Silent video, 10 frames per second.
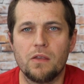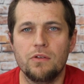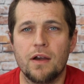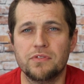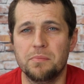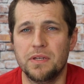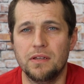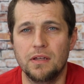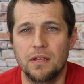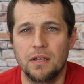you have to
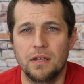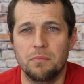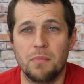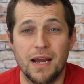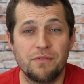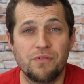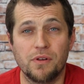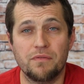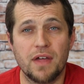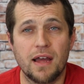be
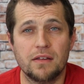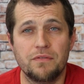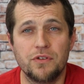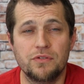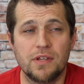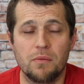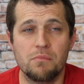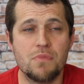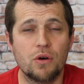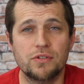mindful of that. If you sell
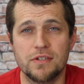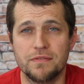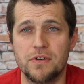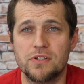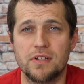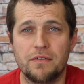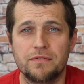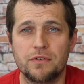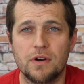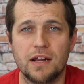most of your stuff
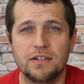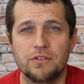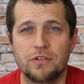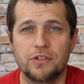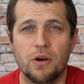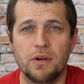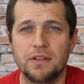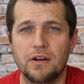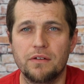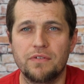direct and you're going
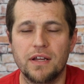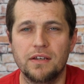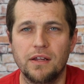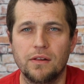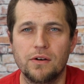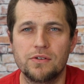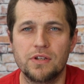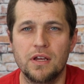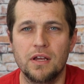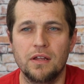there to find dealers,
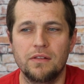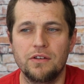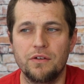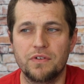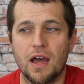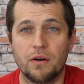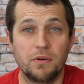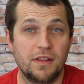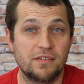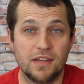then you've got to
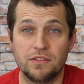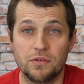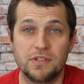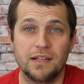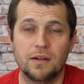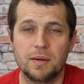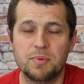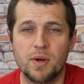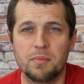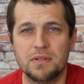really set those dealer
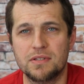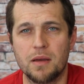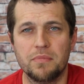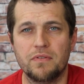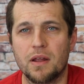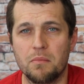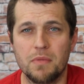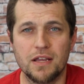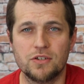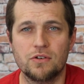appointments up. You've got to
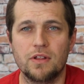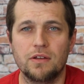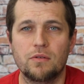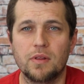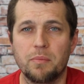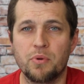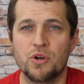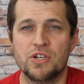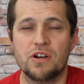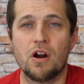make sure that you're really
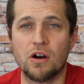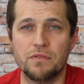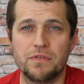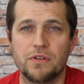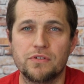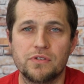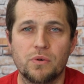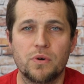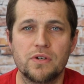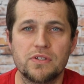pushing hard for those
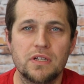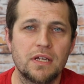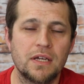stores